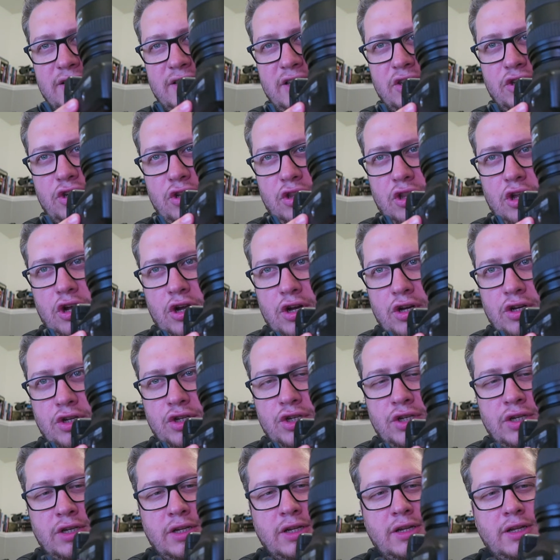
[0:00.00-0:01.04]
is such a large
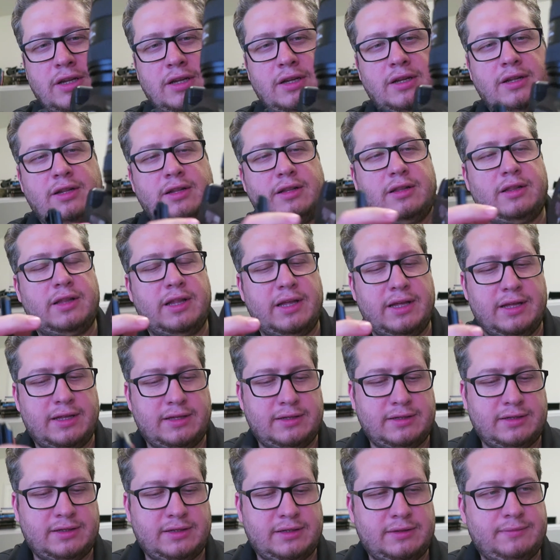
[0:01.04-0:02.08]

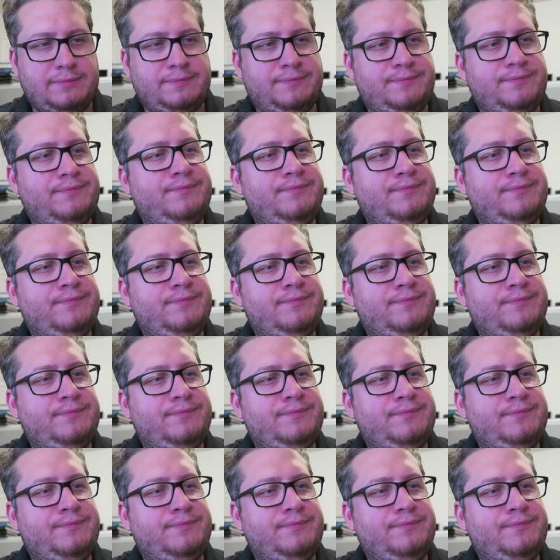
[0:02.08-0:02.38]
lens.